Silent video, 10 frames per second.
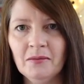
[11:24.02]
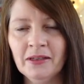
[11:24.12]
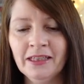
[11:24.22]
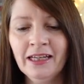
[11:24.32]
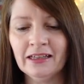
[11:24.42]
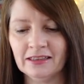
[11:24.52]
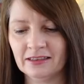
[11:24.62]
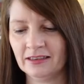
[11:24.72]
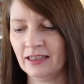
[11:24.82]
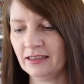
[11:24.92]
But
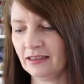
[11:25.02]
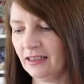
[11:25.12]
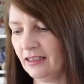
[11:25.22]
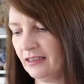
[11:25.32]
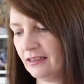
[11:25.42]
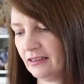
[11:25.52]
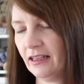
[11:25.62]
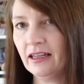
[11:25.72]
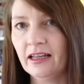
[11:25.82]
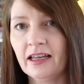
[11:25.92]
yes, that
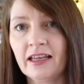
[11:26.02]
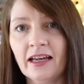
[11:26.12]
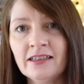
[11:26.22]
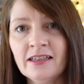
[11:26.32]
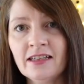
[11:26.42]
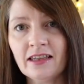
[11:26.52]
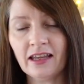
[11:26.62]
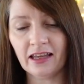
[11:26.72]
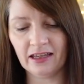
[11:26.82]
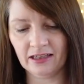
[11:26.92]
is getting
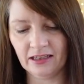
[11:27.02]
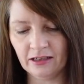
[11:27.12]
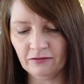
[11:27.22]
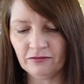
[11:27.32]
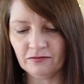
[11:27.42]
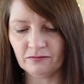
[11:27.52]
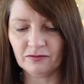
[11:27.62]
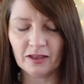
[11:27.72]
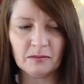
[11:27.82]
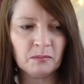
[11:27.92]
there, and it
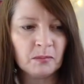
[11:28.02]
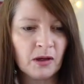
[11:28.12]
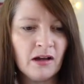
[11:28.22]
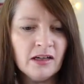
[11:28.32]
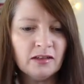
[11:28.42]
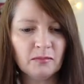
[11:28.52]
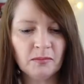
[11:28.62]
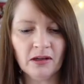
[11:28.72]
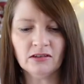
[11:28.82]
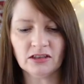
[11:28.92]
kind of
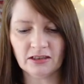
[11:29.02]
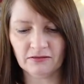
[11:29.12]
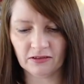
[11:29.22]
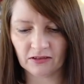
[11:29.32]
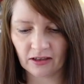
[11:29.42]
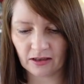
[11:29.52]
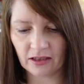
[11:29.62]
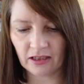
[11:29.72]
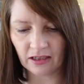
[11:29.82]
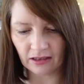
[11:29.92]
partially feels like
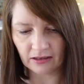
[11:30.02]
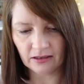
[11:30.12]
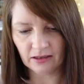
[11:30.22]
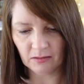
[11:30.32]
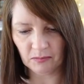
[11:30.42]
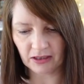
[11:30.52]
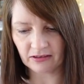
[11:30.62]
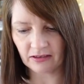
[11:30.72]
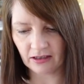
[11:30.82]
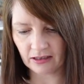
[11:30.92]
the
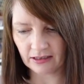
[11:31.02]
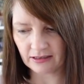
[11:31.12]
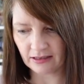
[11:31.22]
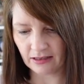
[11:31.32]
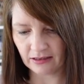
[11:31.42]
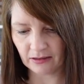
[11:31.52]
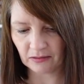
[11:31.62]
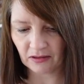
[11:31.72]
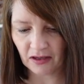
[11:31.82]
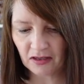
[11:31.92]
biggest hurdle is done now,
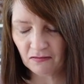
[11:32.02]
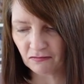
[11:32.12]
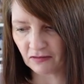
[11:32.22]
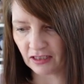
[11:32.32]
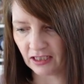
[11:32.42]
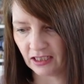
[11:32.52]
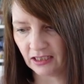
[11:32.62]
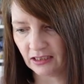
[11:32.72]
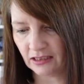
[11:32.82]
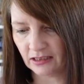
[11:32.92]
so hopefully